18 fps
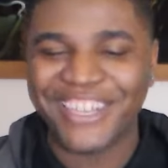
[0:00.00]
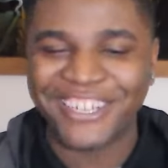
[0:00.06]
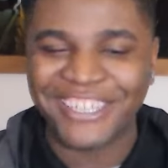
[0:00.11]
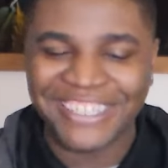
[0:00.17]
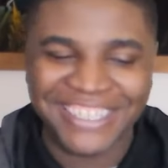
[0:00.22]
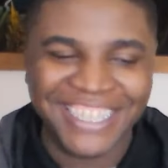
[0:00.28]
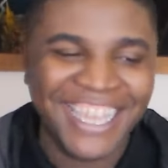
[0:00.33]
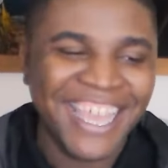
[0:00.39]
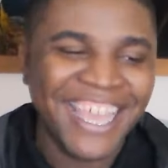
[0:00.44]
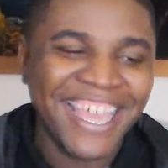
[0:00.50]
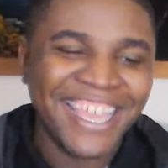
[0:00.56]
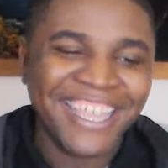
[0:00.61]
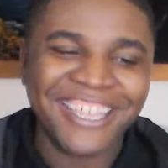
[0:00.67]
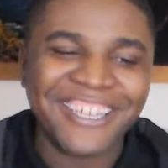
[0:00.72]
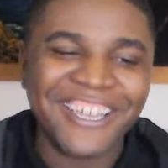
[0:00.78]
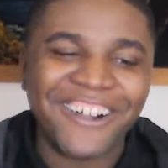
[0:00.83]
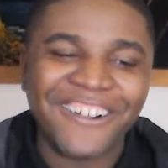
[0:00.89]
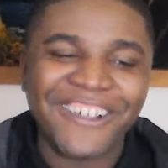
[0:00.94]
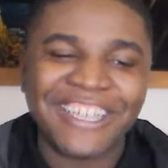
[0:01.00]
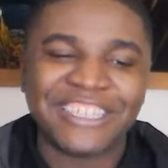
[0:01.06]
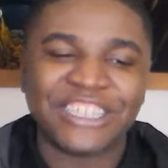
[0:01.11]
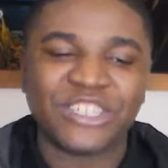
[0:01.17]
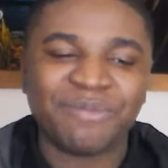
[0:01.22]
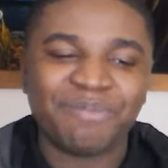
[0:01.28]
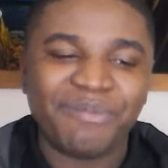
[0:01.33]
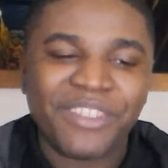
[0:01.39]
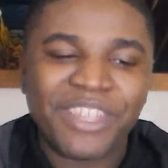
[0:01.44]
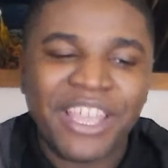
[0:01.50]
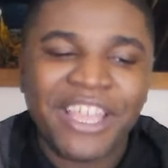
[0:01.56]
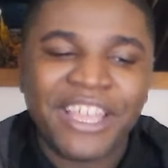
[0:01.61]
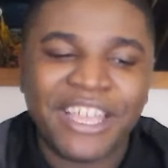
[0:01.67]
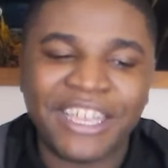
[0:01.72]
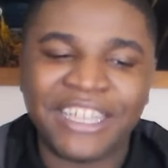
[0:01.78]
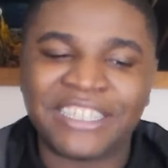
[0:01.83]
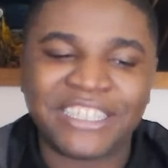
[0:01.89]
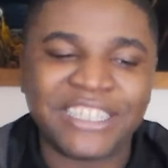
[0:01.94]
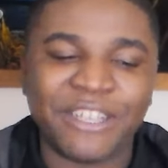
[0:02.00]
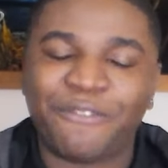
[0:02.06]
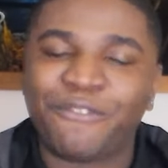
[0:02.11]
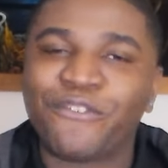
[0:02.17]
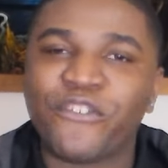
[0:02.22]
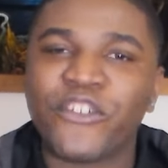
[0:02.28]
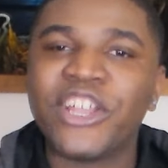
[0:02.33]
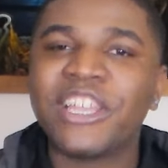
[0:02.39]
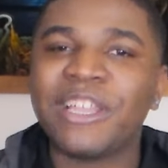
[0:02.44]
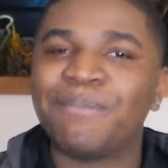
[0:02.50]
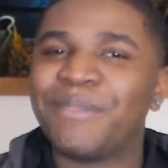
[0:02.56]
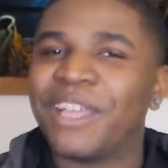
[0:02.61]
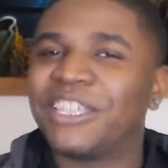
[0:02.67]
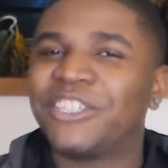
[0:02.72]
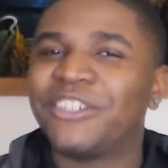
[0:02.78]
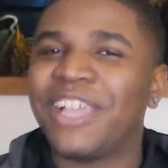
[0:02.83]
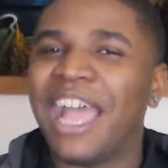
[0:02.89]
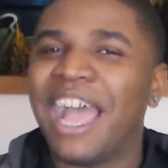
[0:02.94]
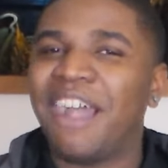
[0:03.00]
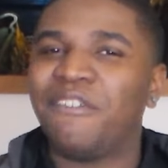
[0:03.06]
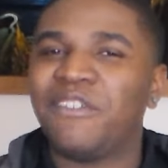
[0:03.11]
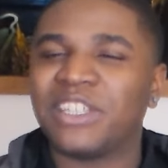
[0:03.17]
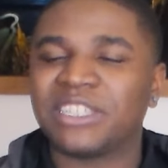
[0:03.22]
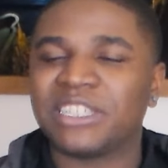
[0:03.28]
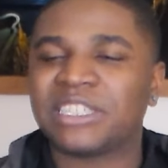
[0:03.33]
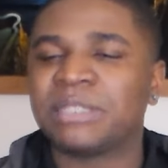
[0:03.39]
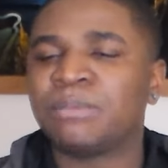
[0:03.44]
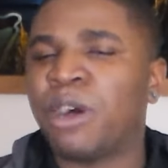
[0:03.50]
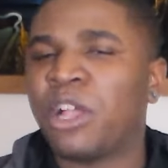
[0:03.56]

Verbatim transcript: videos. You know, it's it's the freedom that you have as a